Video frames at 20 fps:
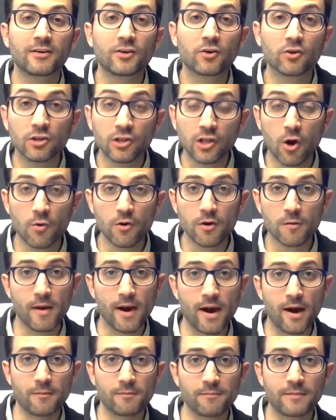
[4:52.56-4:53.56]
your loan
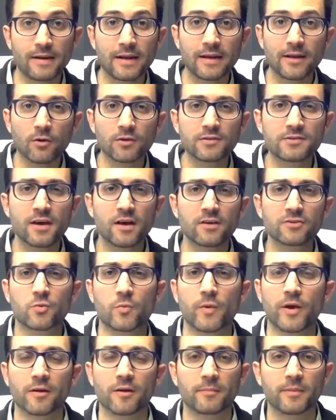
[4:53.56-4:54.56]
amount. And I know it sounds
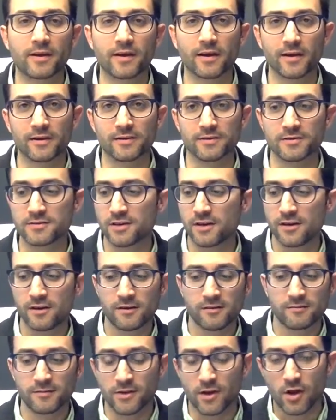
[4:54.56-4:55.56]
weird because
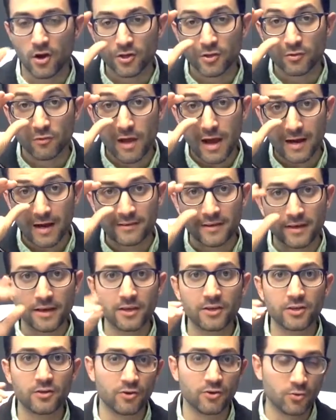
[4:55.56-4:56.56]
you locked
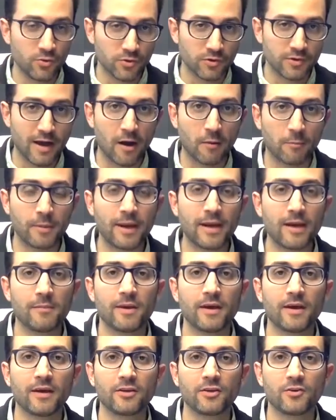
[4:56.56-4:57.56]
in, you knew your down
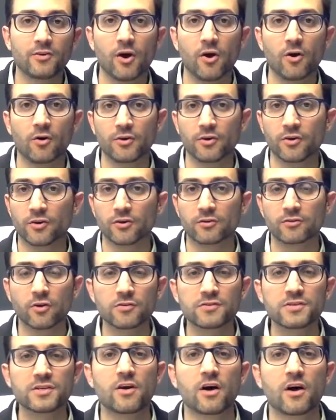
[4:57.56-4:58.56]
payment, you know your
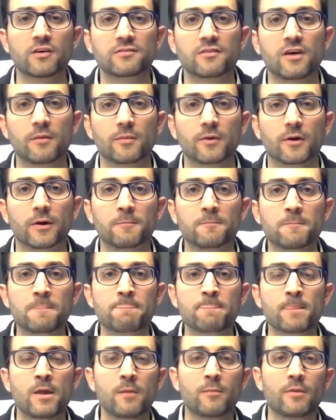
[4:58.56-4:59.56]
closing cost number.
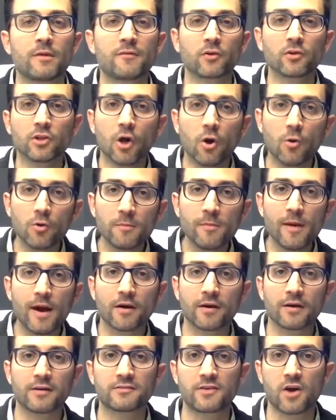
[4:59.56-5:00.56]
But if your loan
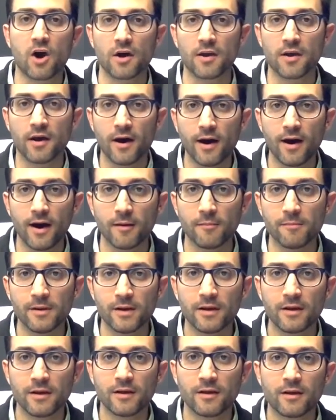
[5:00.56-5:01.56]
amount has gone up,
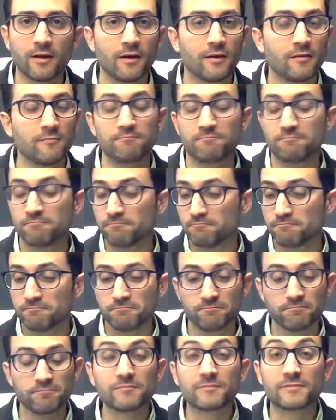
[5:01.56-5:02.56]

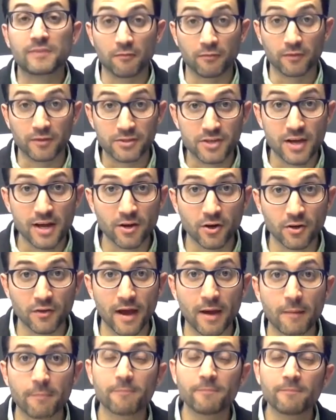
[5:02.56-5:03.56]
definitely check on
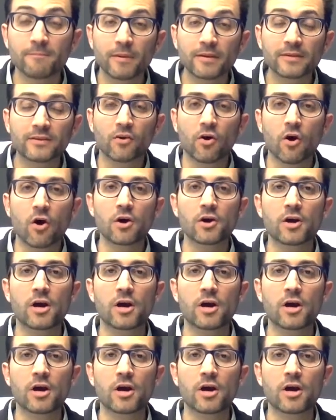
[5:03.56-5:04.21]
that. But there are a